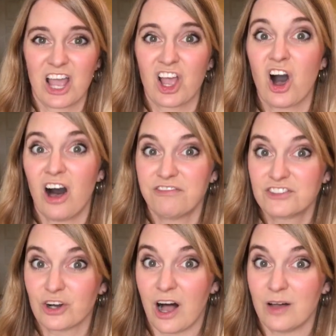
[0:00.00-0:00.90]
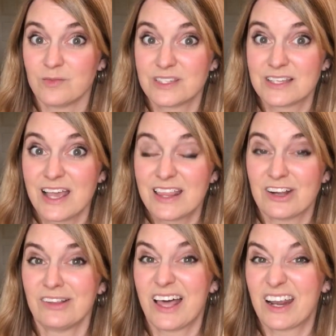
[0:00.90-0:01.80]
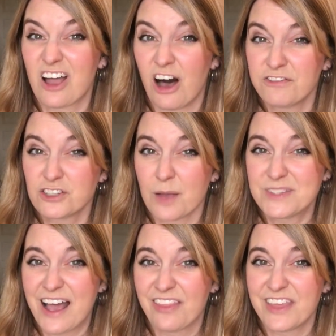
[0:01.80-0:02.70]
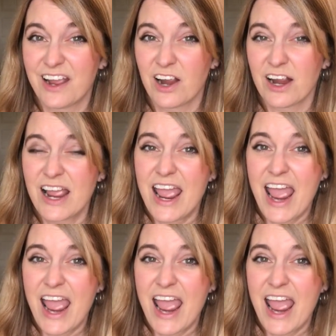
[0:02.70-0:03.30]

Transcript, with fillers: Cough drops. There are a lot of cough drops out there,